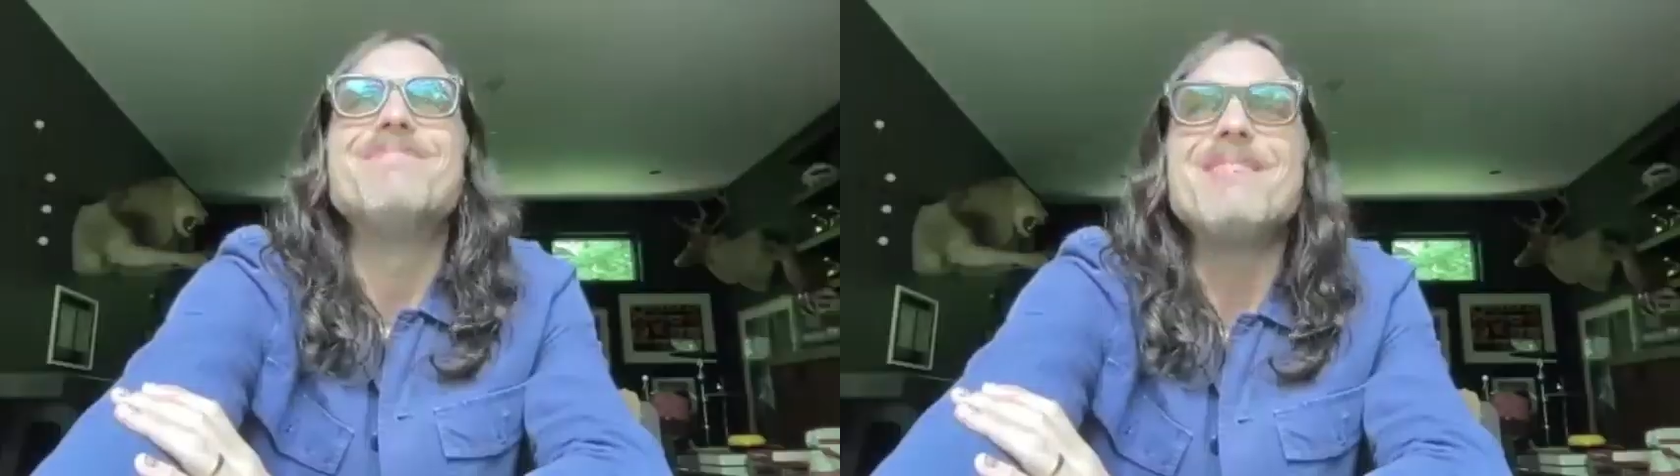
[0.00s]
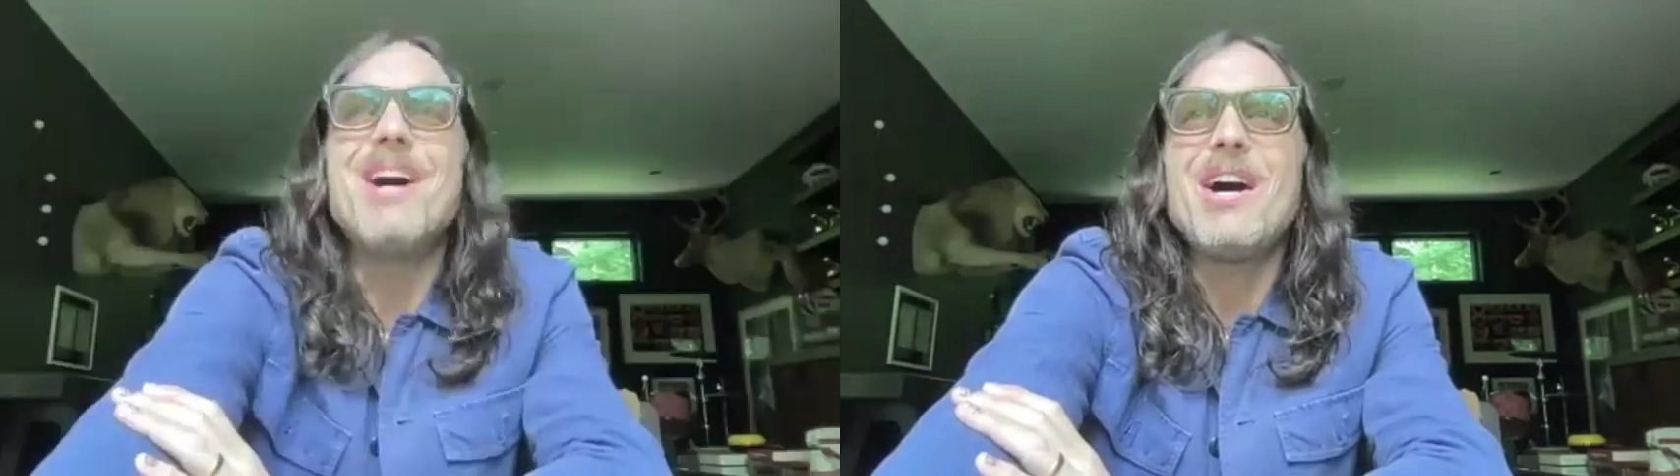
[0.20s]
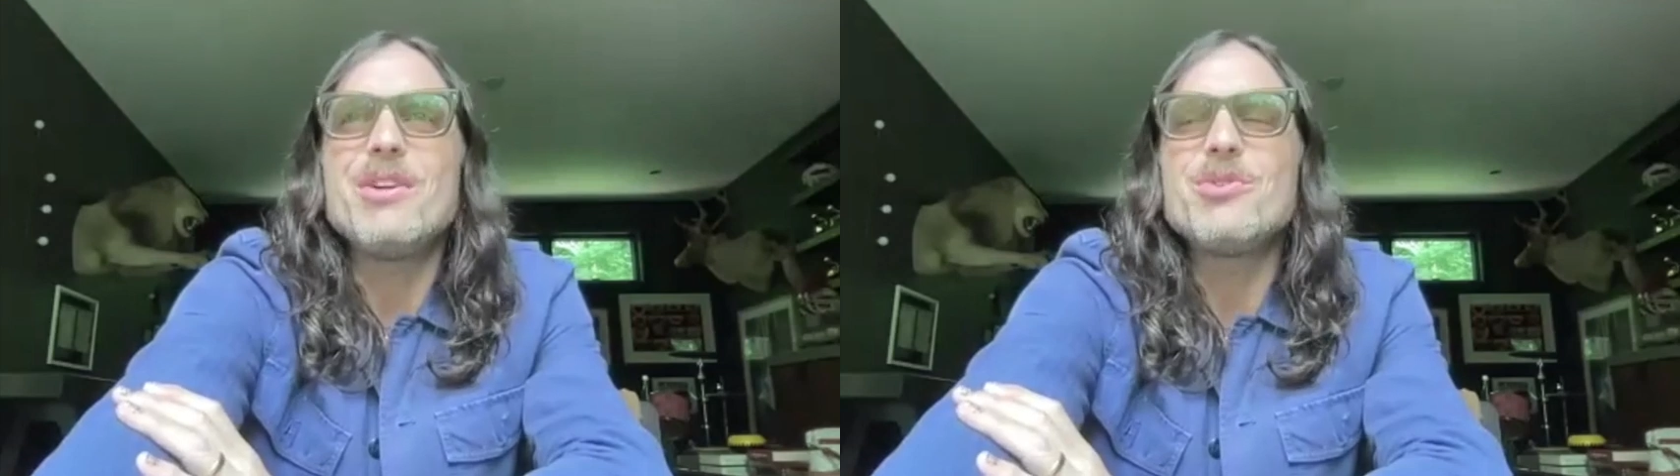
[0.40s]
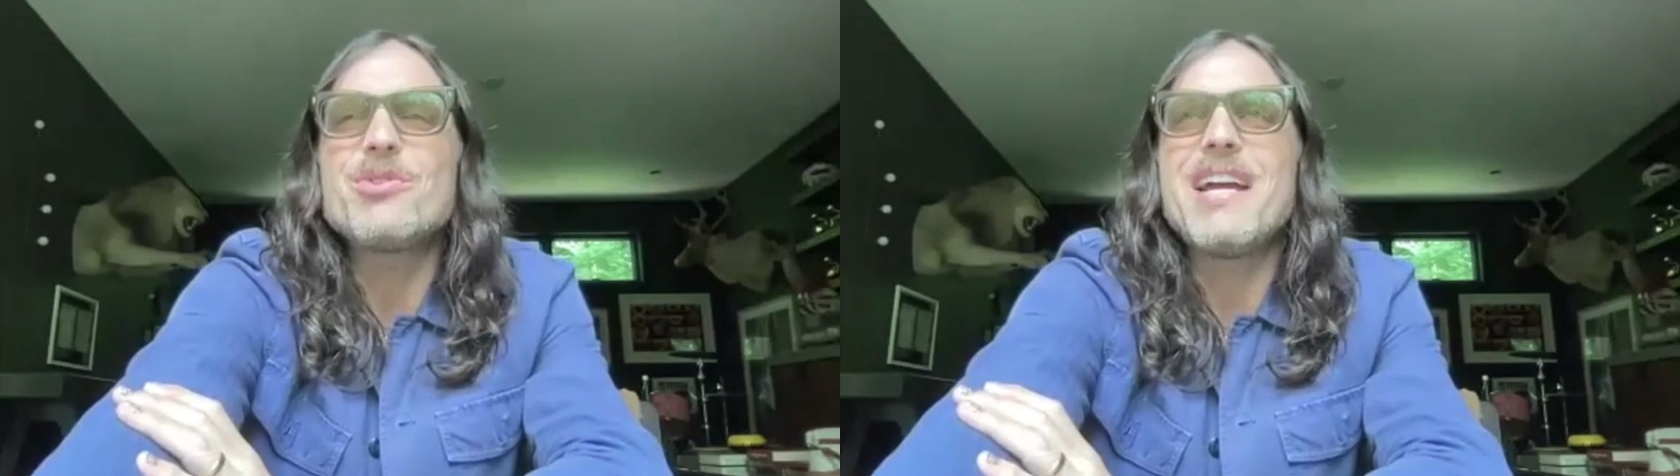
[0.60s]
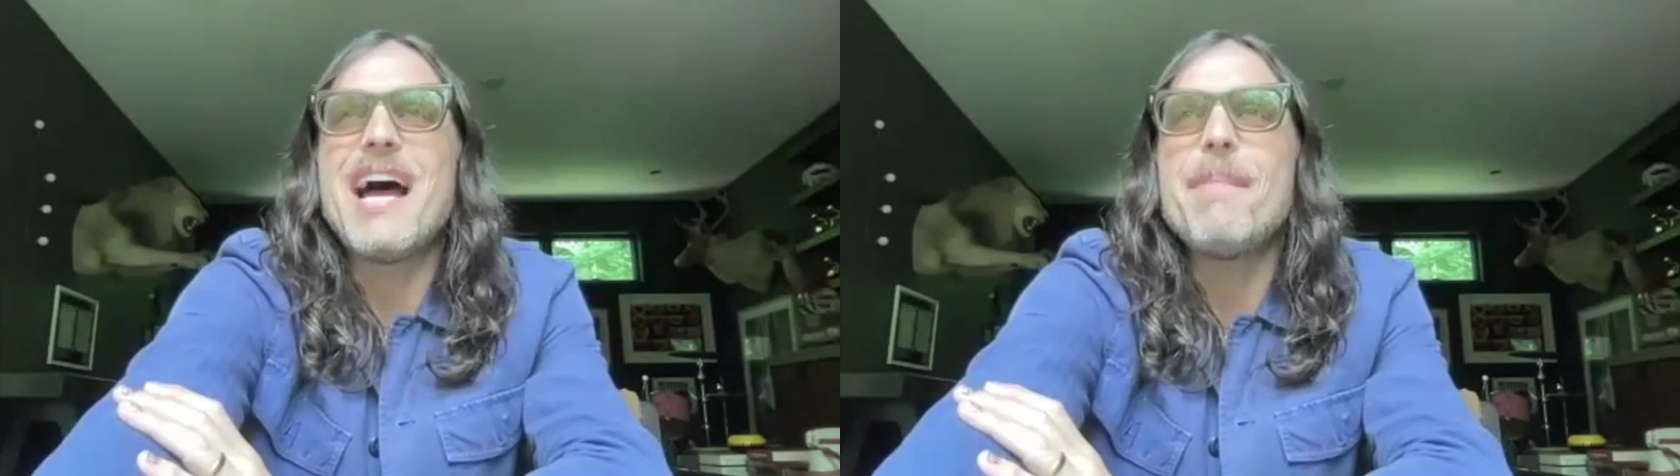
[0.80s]
Not
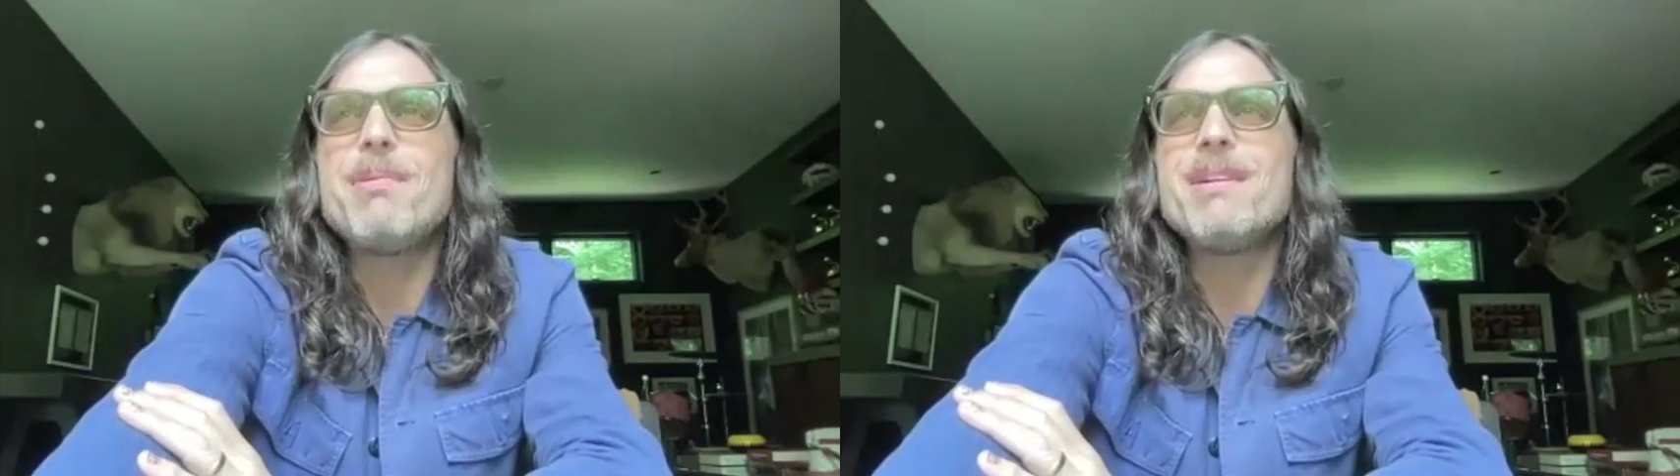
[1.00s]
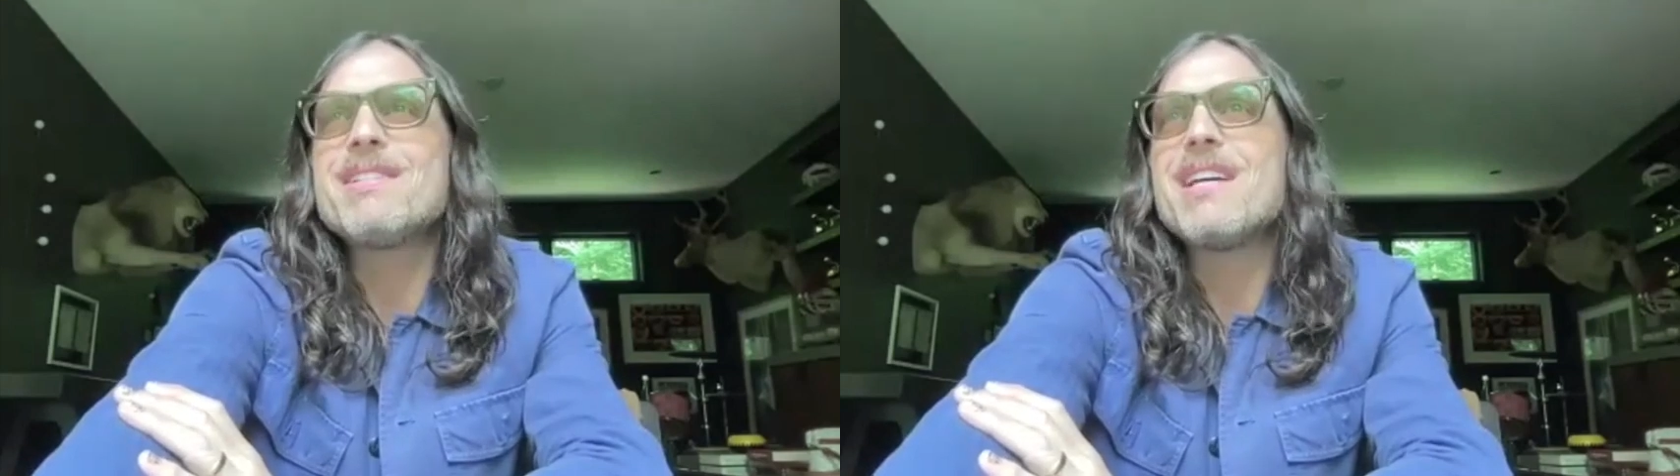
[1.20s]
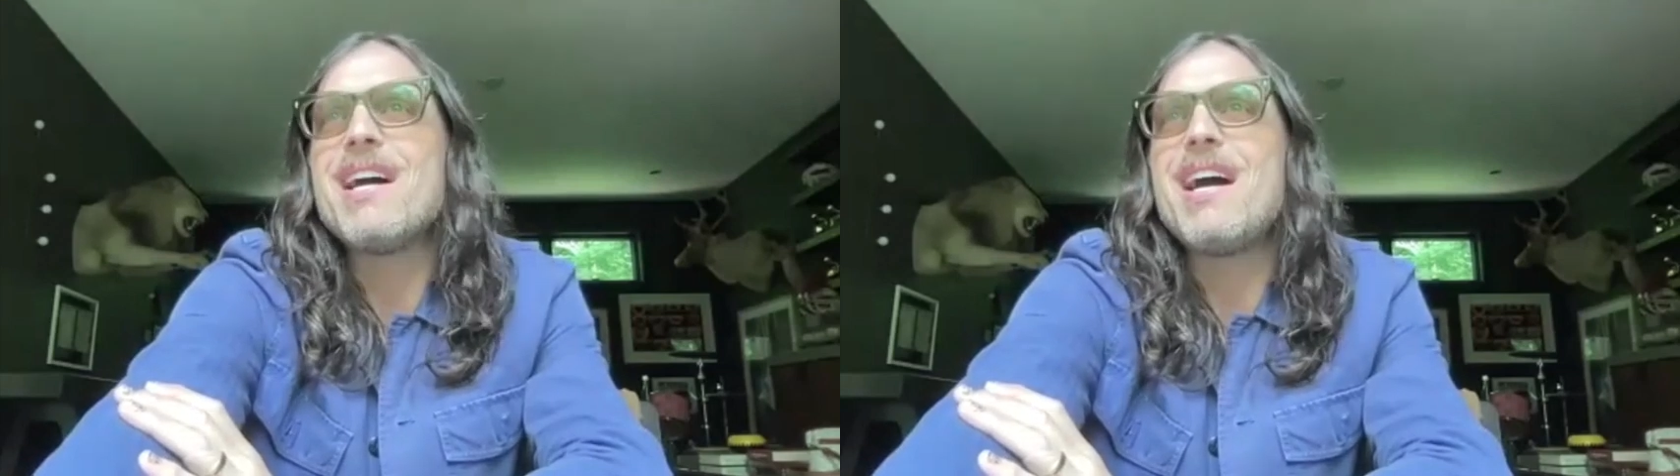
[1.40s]
usually happens.